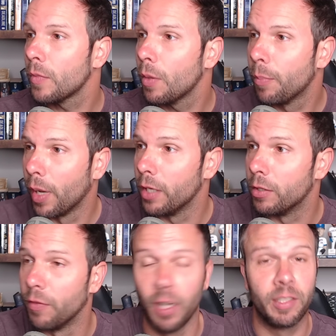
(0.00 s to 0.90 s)
But
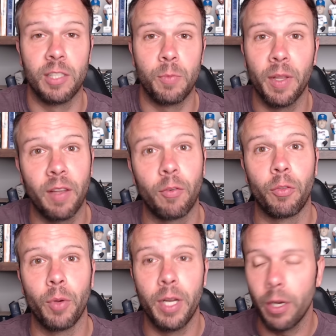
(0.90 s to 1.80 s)
DeVonta Smith, after
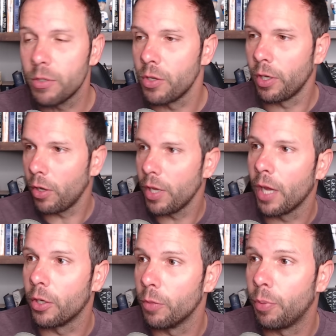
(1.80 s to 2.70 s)
three years, so like, oh yeah,
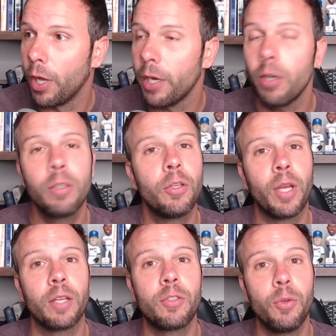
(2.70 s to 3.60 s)
good player. You
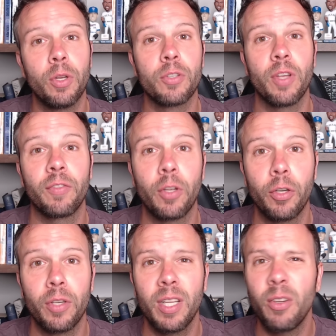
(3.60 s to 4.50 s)
got two years left on
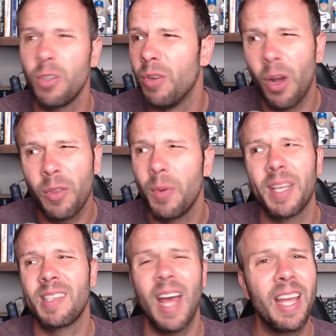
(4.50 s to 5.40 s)
your deal. You know that we
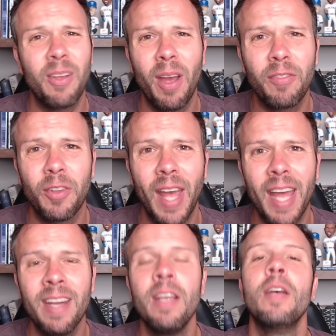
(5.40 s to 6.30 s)
could tag you after
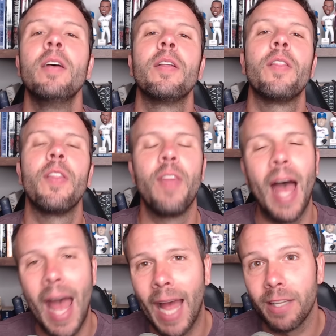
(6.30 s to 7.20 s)
that.
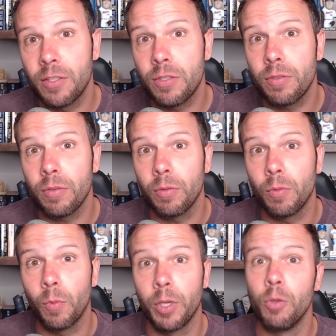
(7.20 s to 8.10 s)
That's
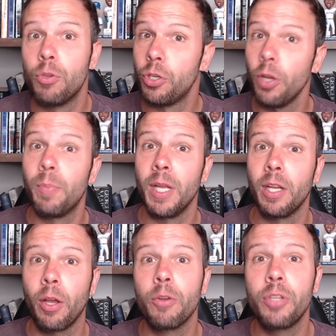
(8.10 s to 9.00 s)
when you should be
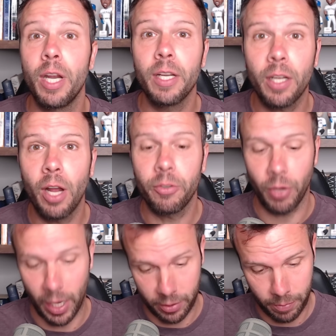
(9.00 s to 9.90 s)
negotiating a
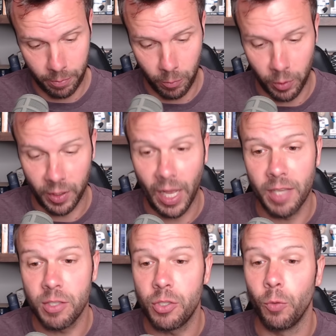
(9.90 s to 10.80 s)
contract with the
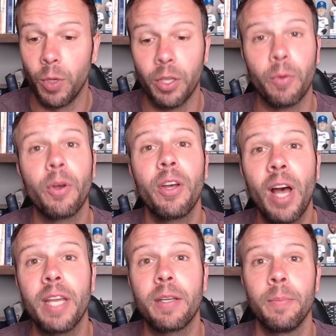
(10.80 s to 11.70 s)
guys that you really, really
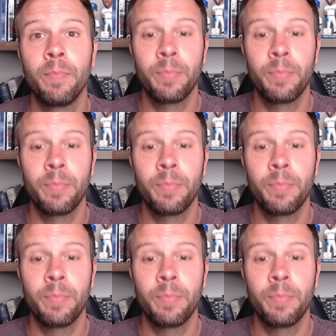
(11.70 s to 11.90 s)
like.